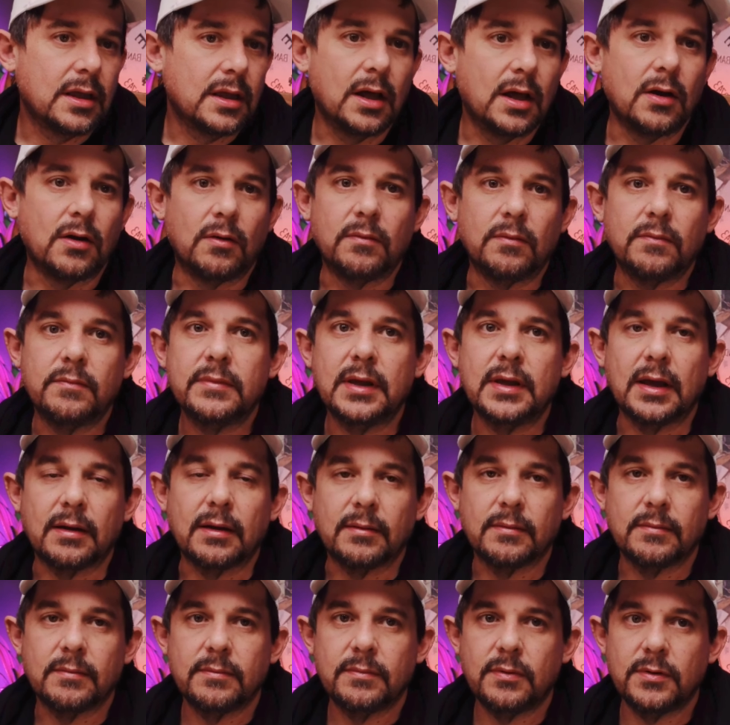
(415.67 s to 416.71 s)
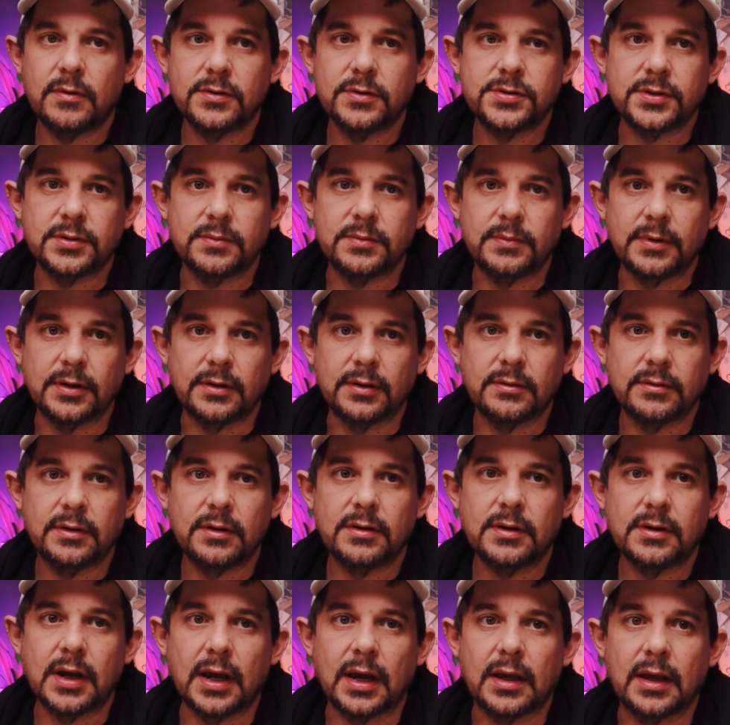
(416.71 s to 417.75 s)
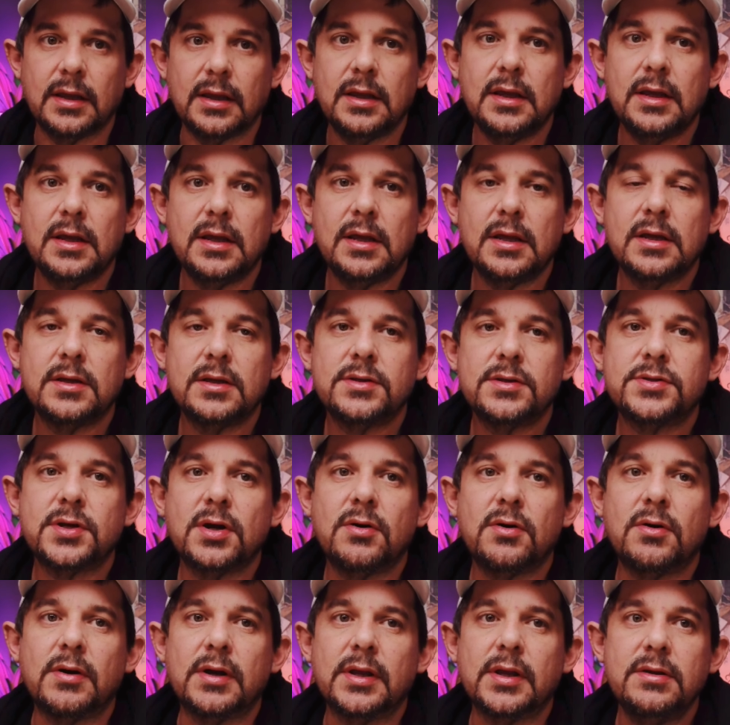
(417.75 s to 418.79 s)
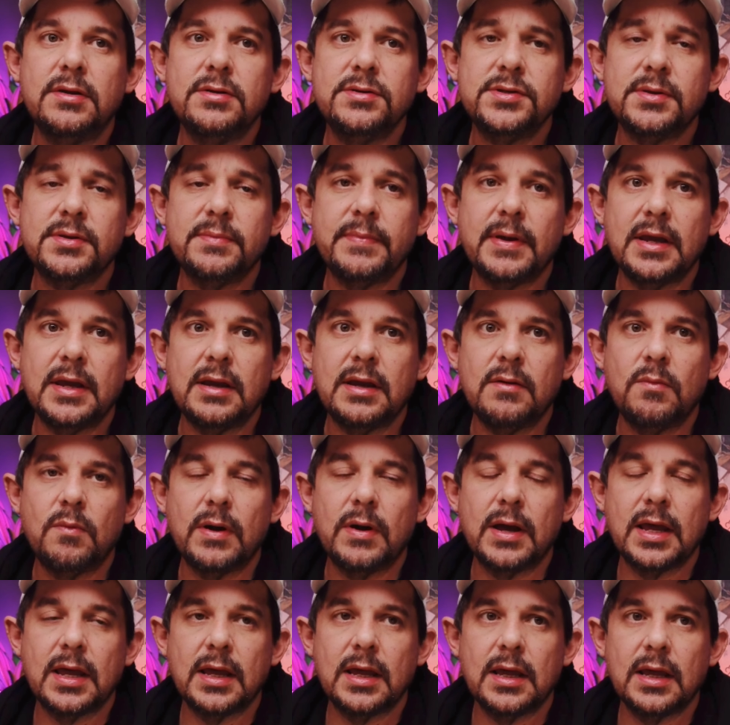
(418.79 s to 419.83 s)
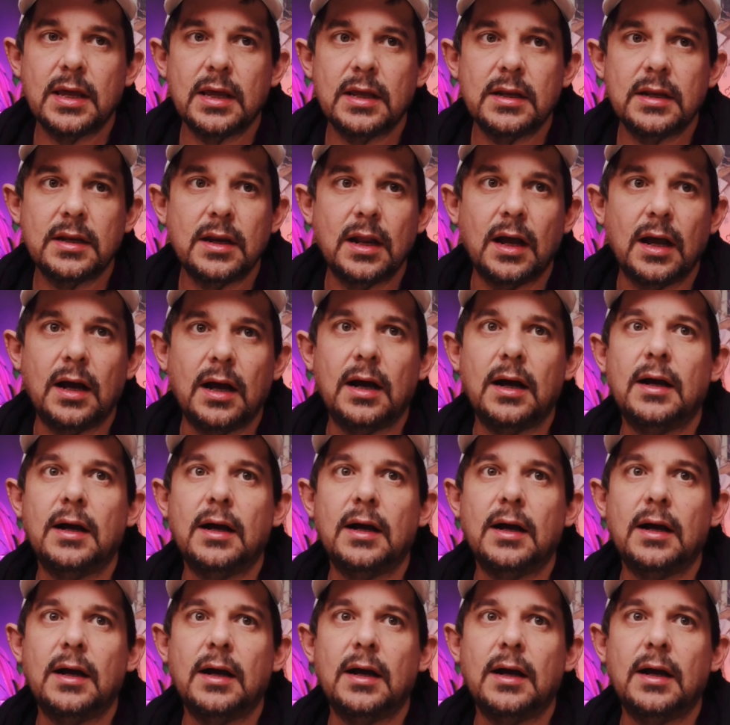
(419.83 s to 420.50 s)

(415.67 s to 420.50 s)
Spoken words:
Oh, yeah, portrait mode. Okay. So it used to be when